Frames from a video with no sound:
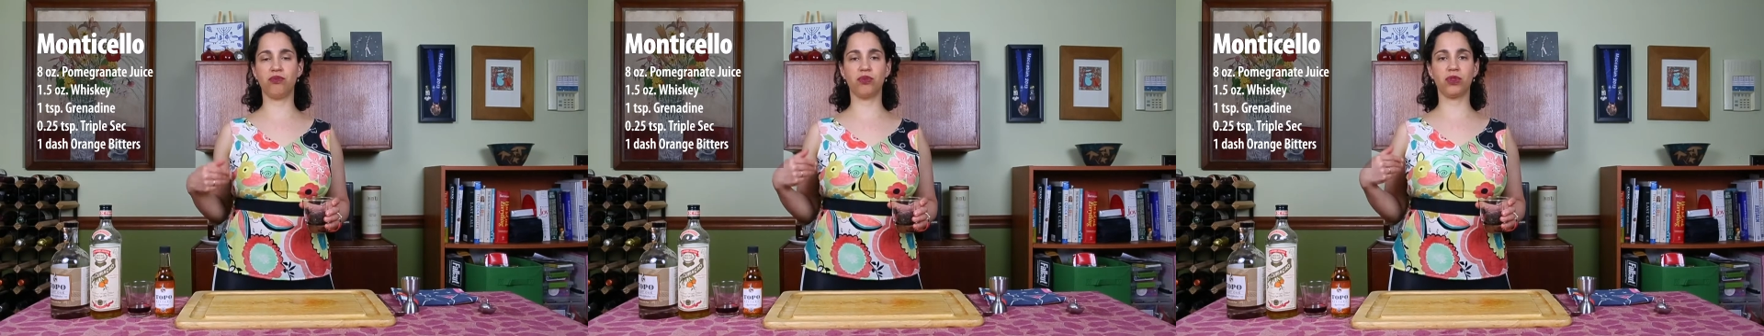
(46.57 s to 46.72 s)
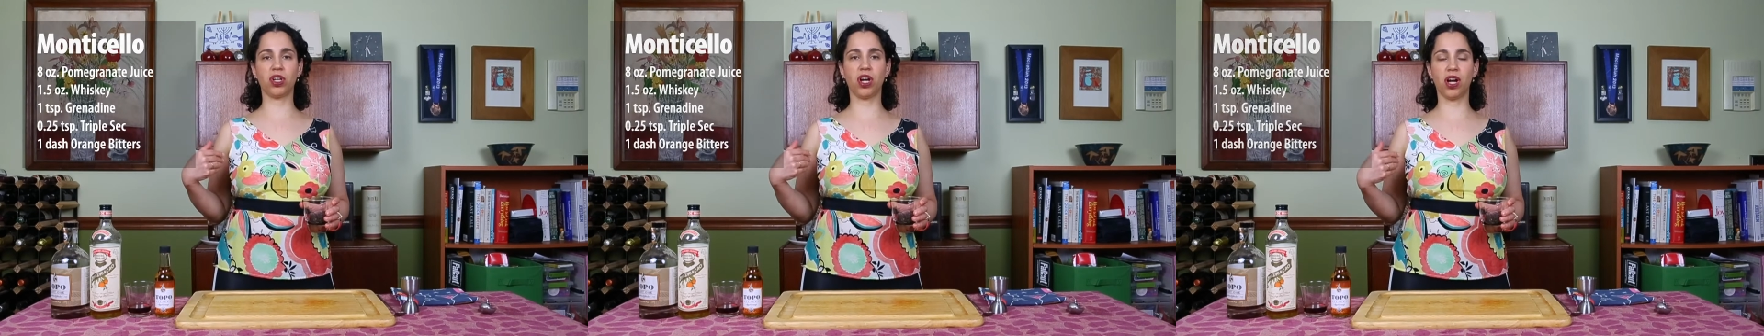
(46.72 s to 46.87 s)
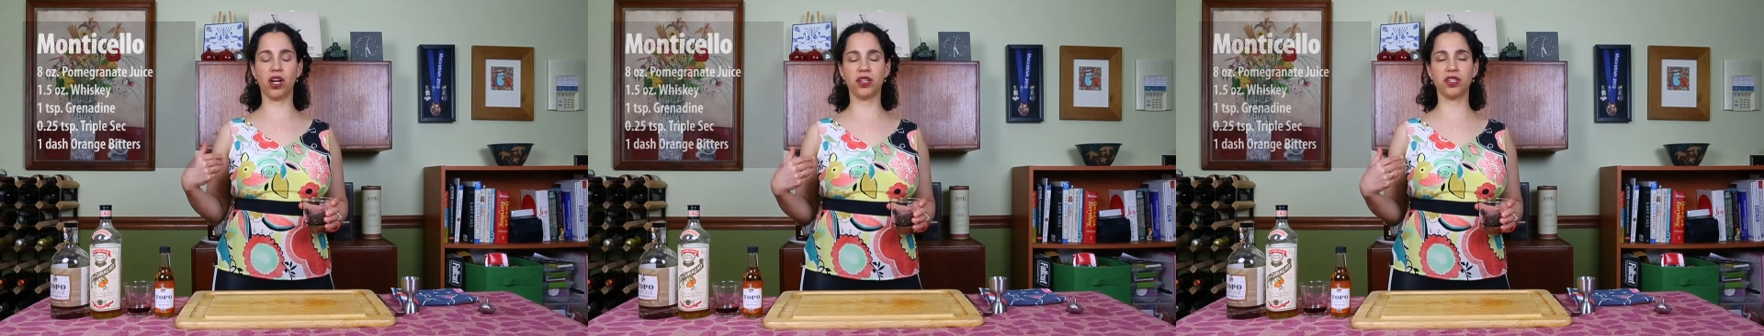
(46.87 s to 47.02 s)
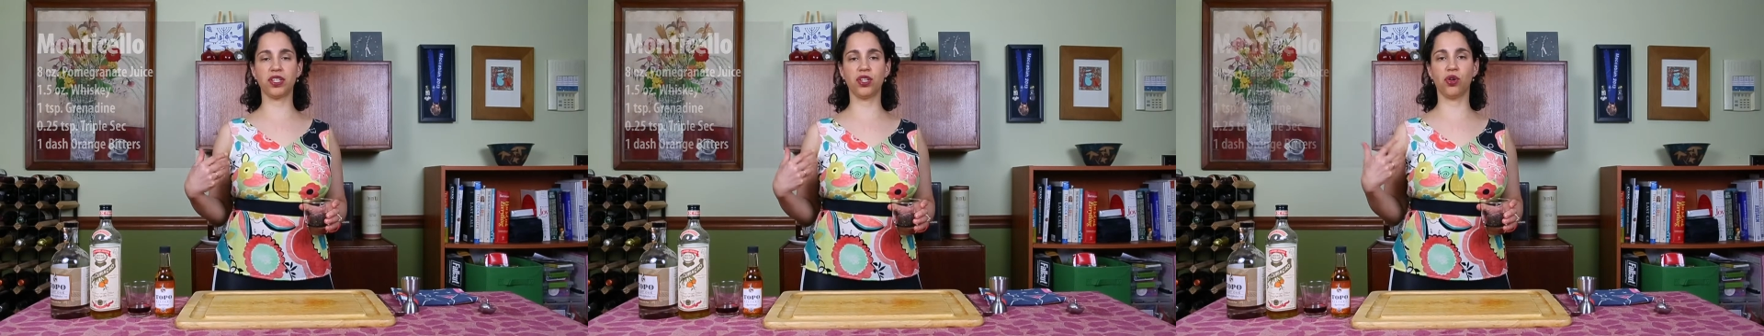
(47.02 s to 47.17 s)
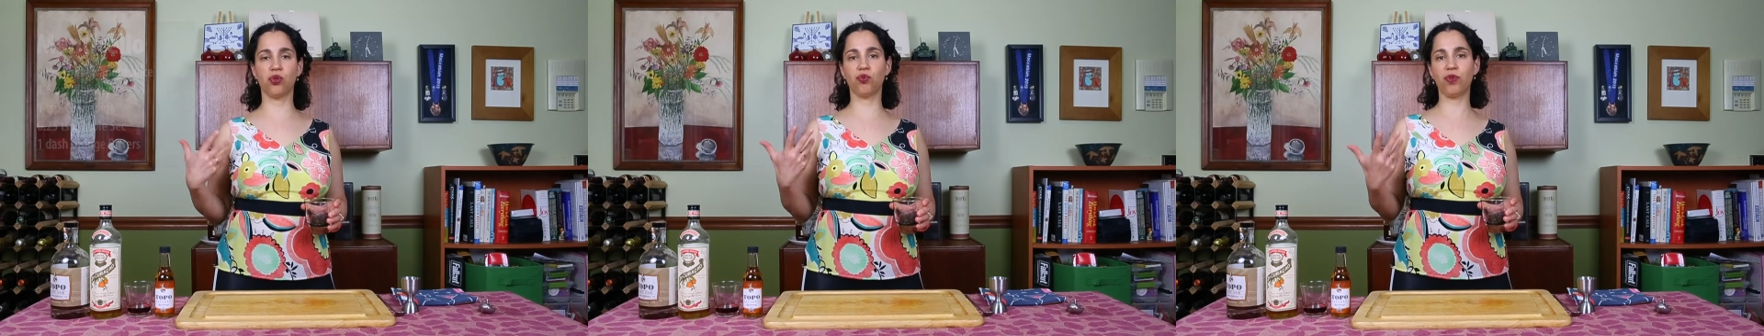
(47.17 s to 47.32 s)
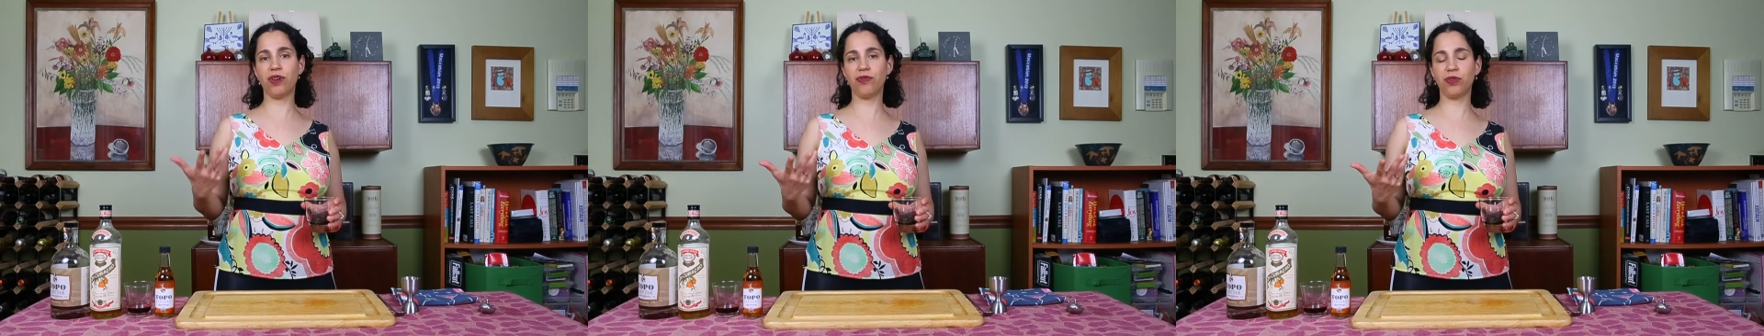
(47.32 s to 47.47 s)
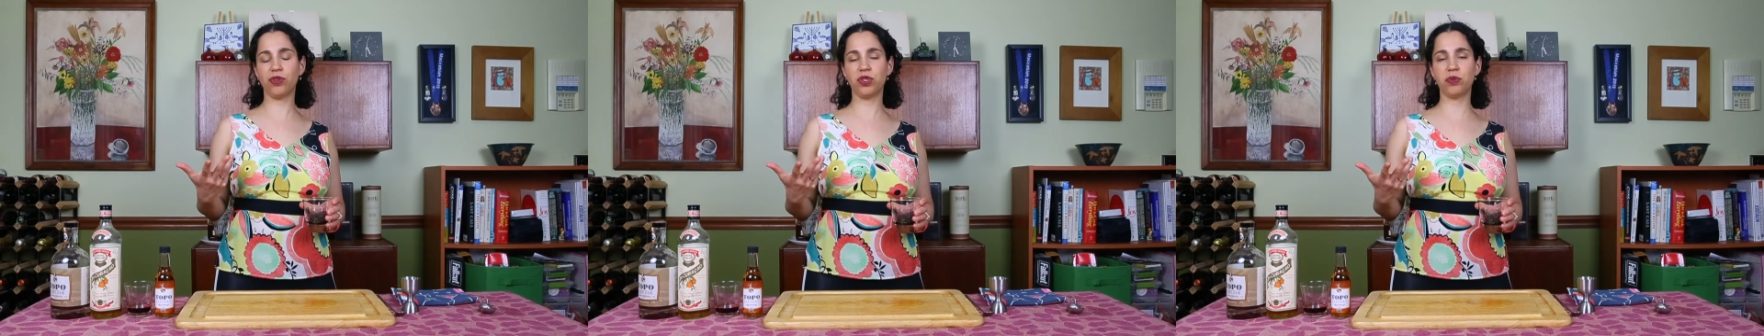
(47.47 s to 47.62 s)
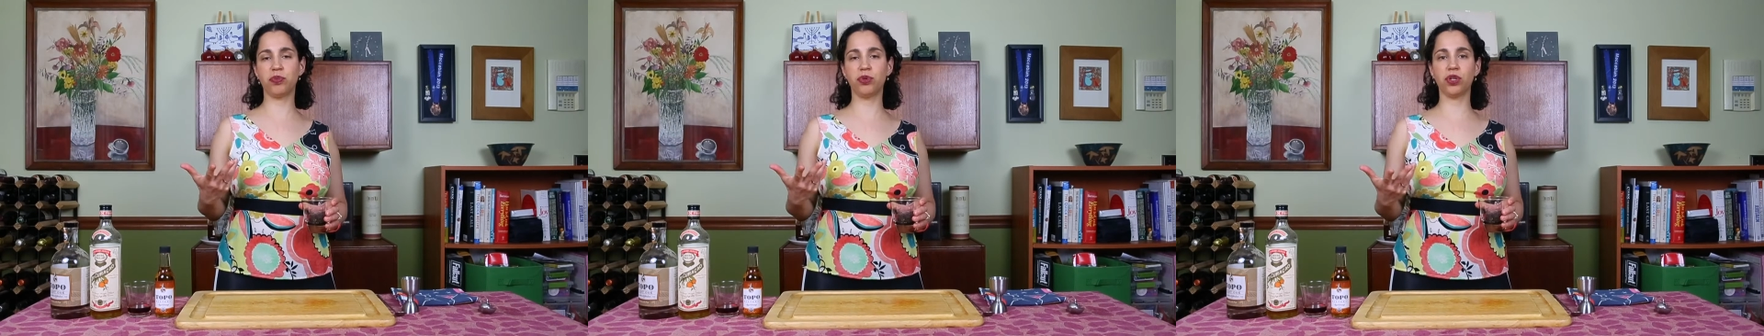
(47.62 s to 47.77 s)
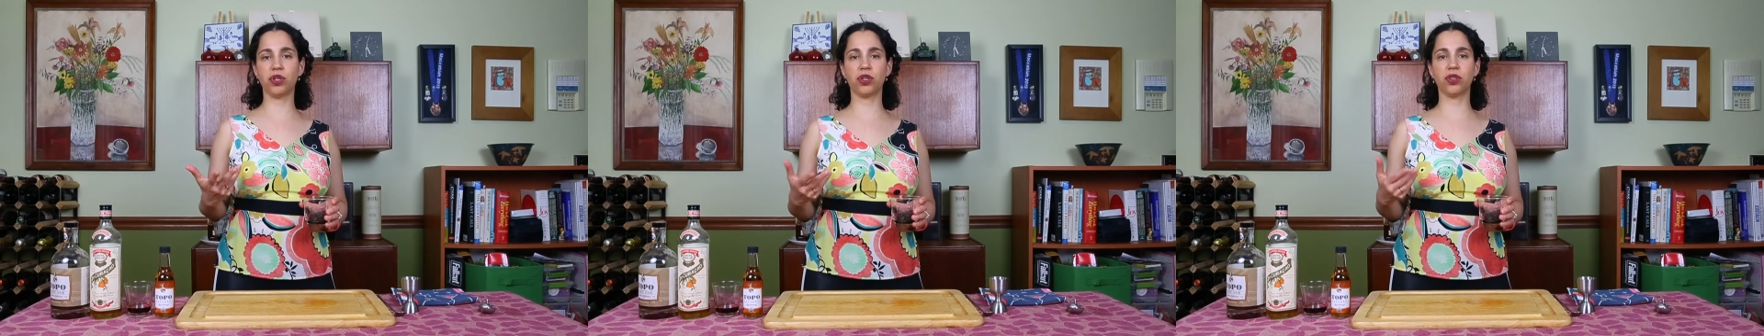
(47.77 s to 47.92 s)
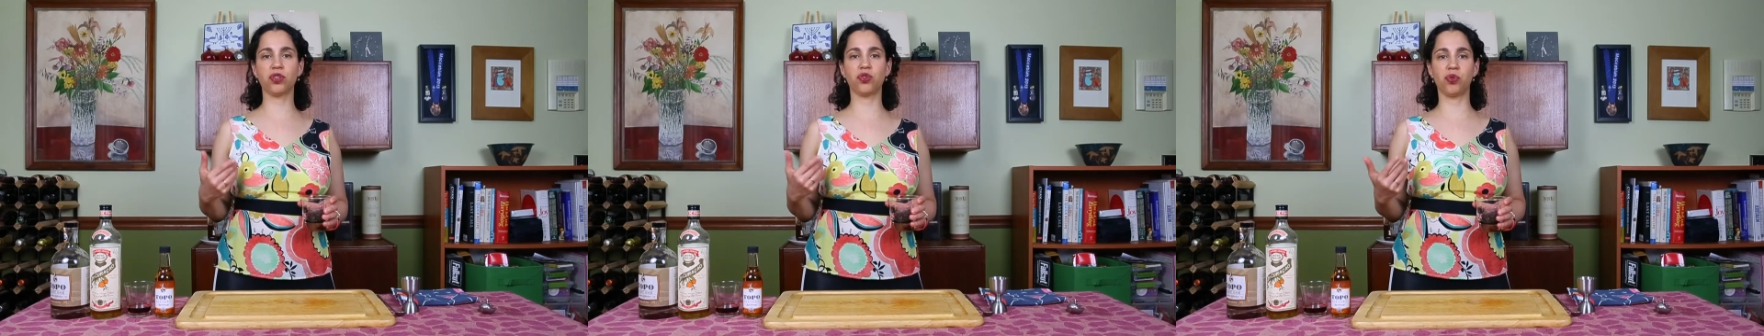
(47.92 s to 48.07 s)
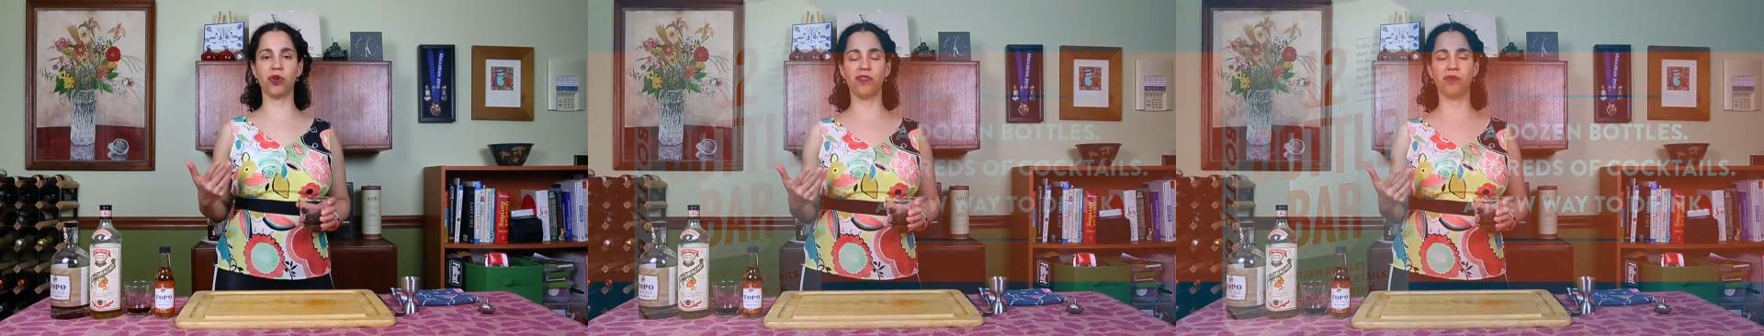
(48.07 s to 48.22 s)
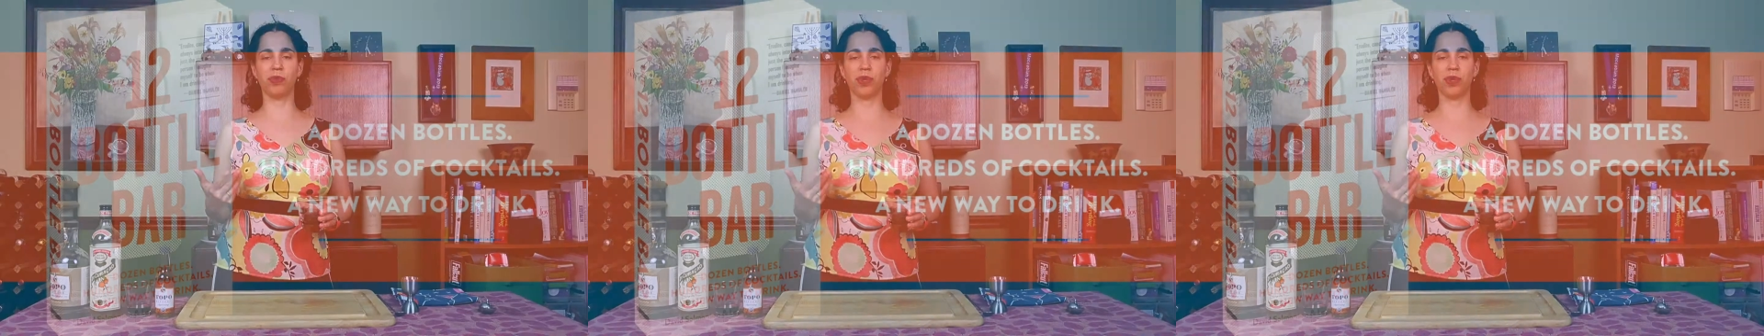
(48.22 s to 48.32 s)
cocktail reference book, the 12